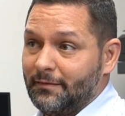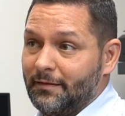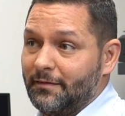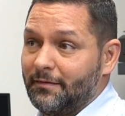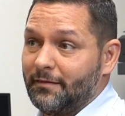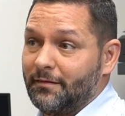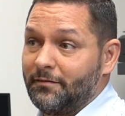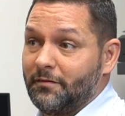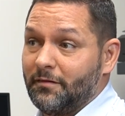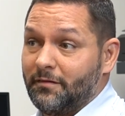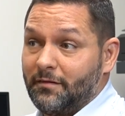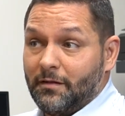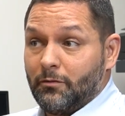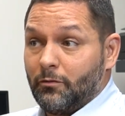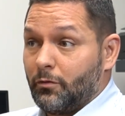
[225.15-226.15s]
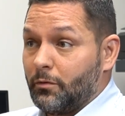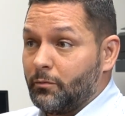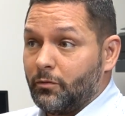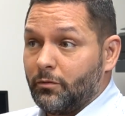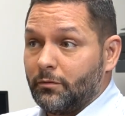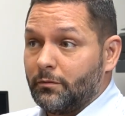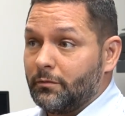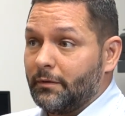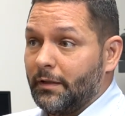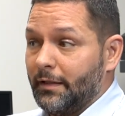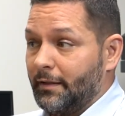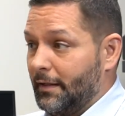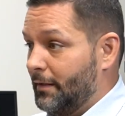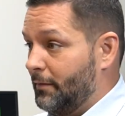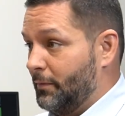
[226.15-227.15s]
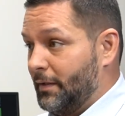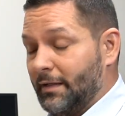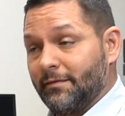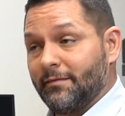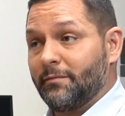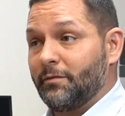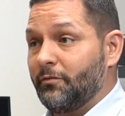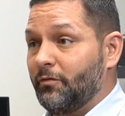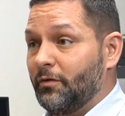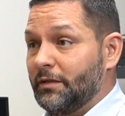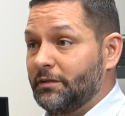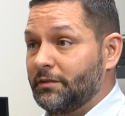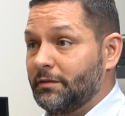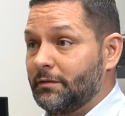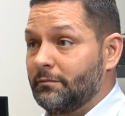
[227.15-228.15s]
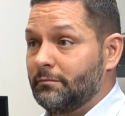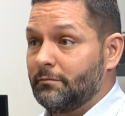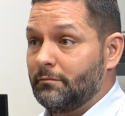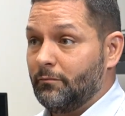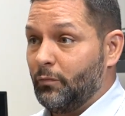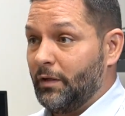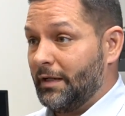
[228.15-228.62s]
Absolutely. This is just a normal, like, hey, we had some inflation,